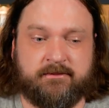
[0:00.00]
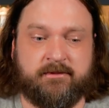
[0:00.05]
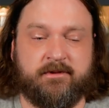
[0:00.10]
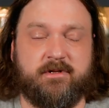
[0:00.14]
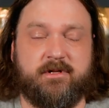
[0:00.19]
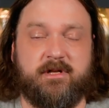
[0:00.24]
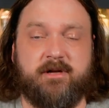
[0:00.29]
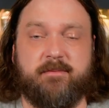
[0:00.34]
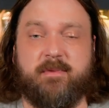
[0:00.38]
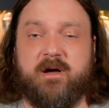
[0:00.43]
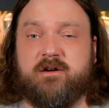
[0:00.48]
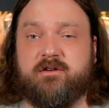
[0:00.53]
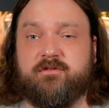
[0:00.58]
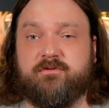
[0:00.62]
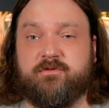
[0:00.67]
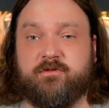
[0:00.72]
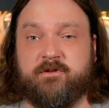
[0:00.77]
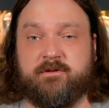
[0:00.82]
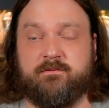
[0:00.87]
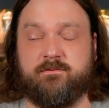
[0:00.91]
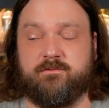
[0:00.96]
the amount
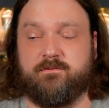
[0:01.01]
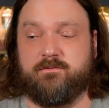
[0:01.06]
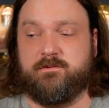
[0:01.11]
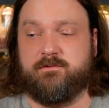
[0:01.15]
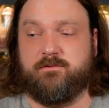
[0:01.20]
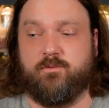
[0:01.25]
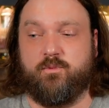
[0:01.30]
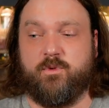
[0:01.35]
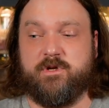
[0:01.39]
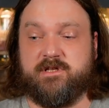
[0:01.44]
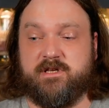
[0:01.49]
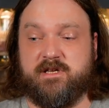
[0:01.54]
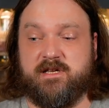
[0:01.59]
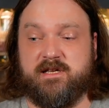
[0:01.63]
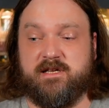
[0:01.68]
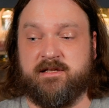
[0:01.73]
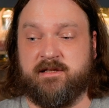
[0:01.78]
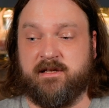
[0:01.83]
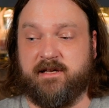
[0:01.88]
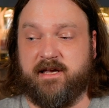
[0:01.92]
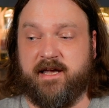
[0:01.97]
of whiskey
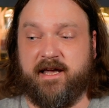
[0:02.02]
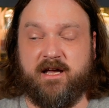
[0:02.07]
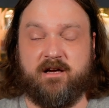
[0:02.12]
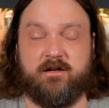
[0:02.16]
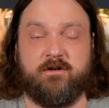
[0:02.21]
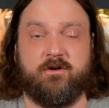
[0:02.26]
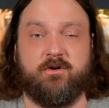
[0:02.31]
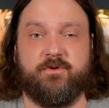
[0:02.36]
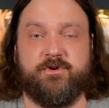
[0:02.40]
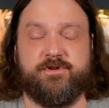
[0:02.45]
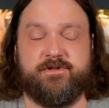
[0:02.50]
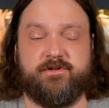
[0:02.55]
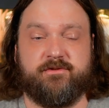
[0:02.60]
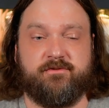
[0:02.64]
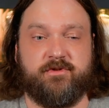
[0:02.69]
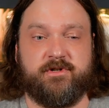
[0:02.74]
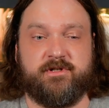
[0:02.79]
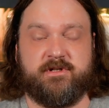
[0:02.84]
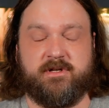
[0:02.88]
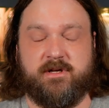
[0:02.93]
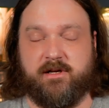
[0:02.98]
and the categories of
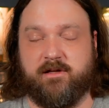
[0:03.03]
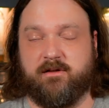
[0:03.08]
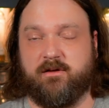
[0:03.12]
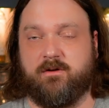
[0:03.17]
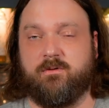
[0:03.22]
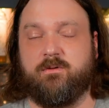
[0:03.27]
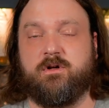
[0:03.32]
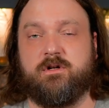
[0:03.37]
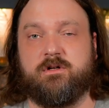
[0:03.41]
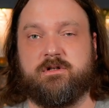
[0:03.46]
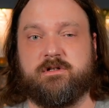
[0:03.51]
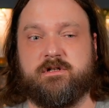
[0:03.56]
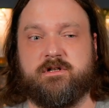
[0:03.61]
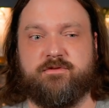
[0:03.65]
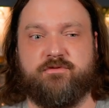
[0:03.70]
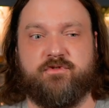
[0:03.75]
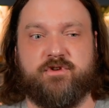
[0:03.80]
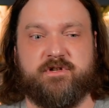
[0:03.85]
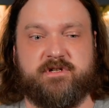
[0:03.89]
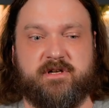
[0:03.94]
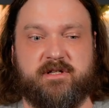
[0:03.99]
whiskey and the quality of
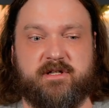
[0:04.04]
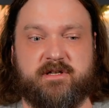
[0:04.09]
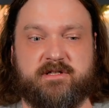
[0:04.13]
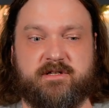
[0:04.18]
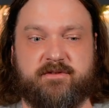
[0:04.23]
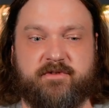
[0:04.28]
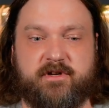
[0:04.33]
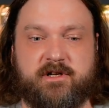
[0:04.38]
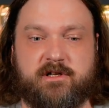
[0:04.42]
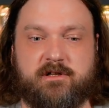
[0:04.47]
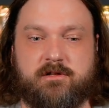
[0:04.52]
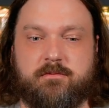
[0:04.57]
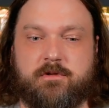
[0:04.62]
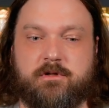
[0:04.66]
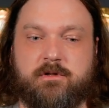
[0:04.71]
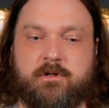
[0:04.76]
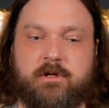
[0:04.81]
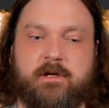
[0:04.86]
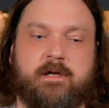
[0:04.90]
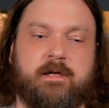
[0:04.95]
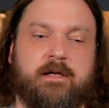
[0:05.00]
whiskey that's
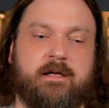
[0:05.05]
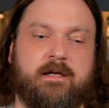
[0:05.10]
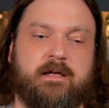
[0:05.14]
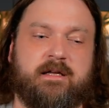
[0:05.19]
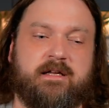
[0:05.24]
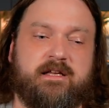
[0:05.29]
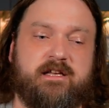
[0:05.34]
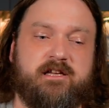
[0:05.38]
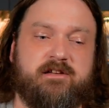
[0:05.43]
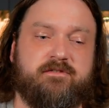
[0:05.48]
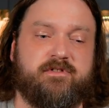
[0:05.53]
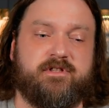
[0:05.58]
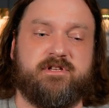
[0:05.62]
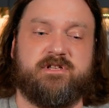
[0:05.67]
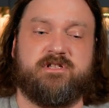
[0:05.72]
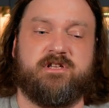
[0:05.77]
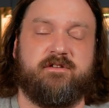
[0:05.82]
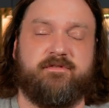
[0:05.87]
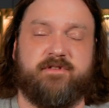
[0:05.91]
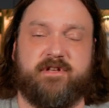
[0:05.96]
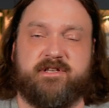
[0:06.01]
available, even the
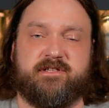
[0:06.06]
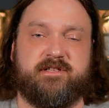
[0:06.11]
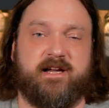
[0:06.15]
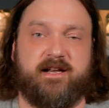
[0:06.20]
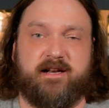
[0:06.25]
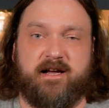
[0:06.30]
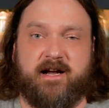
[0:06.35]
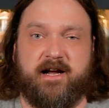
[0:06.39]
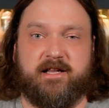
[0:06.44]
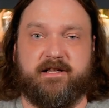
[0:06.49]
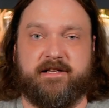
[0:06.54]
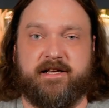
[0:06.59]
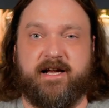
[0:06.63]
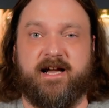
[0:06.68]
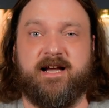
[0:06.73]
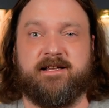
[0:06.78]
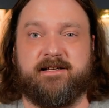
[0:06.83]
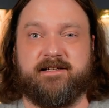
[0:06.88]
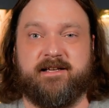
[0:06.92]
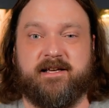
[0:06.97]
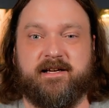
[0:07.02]
stuff that's not highly
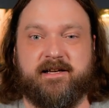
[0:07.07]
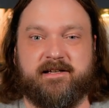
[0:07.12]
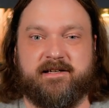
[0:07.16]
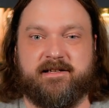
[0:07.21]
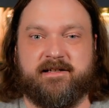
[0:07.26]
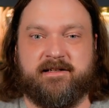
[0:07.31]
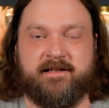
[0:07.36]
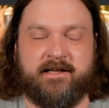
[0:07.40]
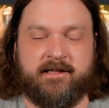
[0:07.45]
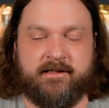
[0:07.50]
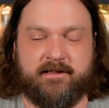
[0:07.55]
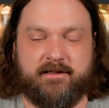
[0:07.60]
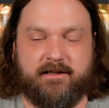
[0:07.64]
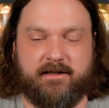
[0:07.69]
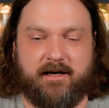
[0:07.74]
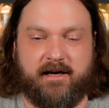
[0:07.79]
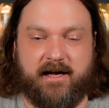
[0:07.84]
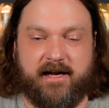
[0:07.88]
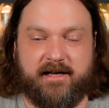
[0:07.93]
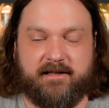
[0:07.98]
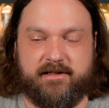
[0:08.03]
allocated and not
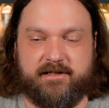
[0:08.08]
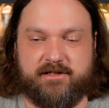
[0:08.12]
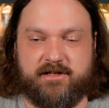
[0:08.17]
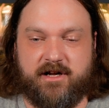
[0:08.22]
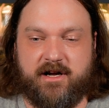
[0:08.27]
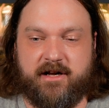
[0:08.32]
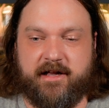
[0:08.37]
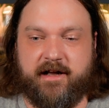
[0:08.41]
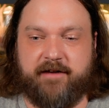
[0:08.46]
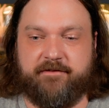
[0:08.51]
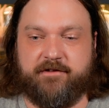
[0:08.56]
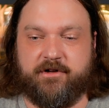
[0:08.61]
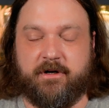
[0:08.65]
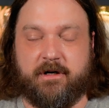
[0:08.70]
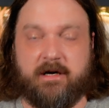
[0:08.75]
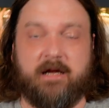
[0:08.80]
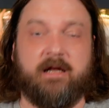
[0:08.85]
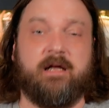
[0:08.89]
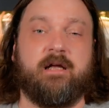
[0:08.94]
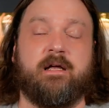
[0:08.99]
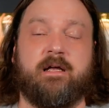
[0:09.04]
highly sought
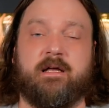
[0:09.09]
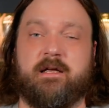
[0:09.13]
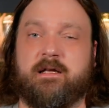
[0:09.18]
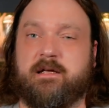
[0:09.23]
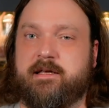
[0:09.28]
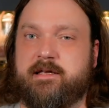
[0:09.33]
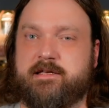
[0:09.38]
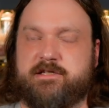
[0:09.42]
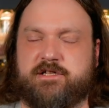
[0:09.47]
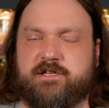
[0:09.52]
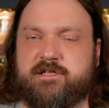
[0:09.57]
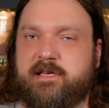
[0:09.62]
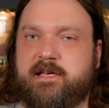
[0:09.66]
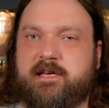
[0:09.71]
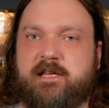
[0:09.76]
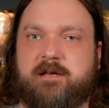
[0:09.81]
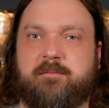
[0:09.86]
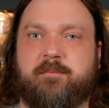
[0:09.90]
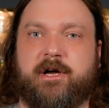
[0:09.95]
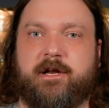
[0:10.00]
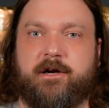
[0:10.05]
after, is just
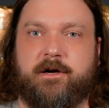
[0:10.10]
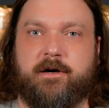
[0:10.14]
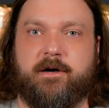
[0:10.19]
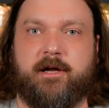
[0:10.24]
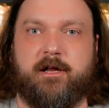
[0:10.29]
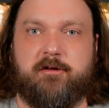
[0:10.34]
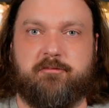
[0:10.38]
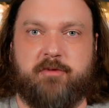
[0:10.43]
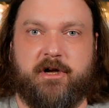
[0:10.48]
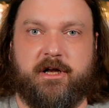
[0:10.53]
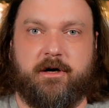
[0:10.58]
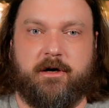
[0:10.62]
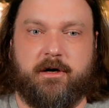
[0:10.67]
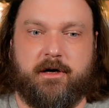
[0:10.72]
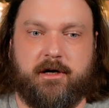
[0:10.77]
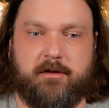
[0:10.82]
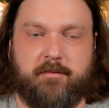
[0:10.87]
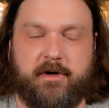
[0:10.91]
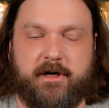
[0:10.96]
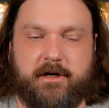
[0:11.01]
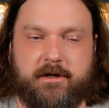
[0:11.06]
getting better and better
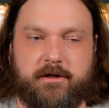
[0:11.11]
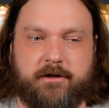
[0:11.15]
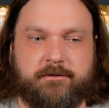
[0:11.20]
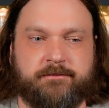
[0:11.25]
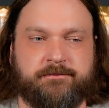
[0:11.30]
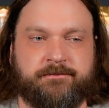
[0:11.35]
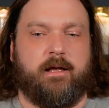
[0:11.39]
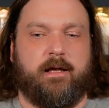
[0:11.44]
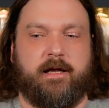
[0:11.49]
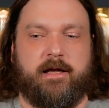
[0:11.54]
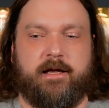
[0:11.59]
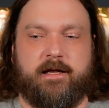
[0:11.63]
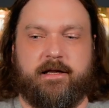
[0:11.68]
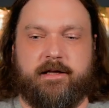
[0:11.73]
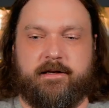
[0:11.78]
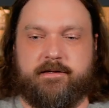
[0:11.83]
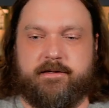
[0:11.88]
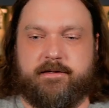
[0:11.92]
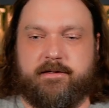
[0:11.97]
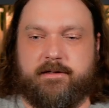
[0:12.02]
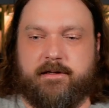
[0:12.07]
and better.
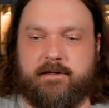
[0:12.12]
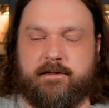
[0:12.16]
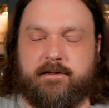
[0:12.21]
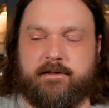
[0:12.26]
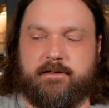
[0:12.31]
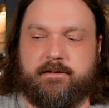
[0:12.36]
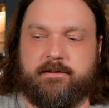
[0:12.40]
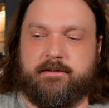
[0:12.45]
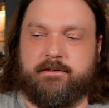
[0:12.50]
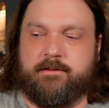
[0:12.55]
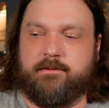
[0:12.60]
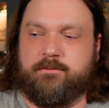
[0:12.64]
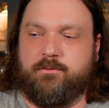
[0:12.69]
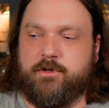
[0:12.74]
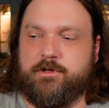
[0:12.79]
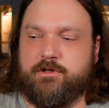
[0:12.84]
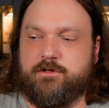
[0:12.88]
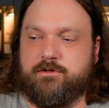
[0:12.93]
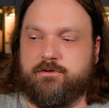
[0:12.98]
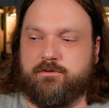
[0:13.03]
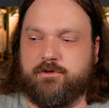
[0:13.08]
And
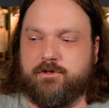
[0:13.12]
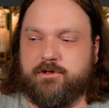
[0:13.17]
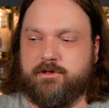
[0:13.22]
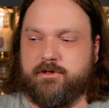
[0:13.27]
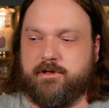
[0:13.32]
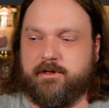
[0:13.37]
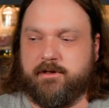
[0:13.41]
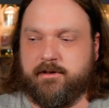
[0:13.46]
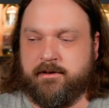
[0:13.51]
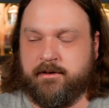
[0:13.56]
when you look